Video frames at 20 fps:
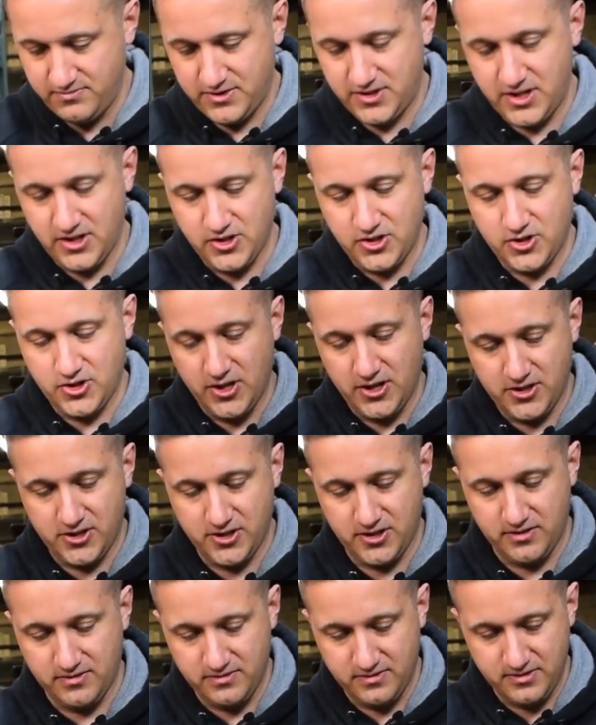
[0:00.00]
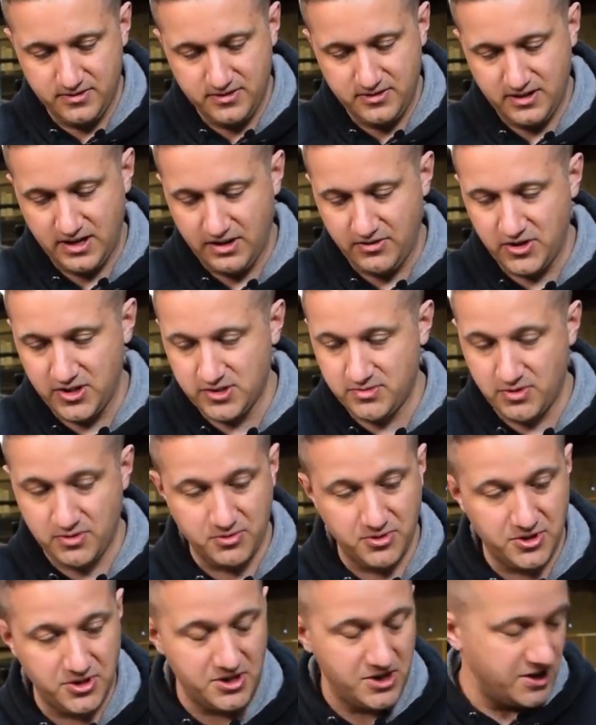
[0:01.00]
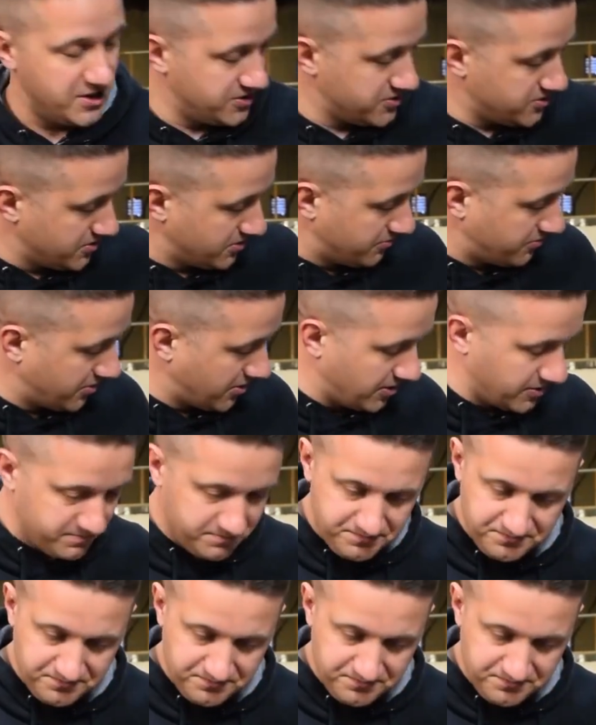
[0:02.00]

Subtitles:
construction. Everything's been really nice so far.